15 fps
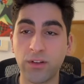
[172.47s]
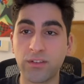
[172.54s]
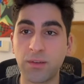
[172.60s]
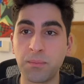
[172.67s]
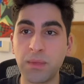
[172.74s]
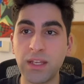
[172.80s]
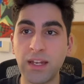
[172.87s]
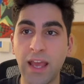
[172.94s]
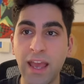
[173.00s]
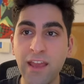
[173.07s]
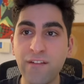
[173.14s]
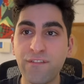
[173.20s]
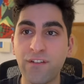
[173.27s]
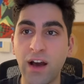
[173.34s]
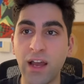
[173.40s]
to meet
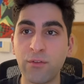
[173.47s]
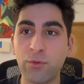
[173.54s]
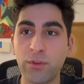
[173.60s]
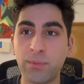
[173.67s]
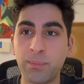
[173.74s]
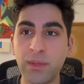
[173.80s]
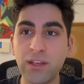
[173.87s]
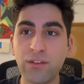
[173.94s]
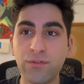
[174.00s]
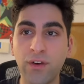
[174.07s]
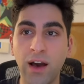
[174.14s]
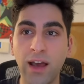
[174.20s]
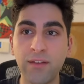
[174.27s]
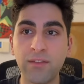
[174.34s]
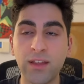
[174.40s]
a5 with
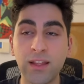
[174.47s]
b5,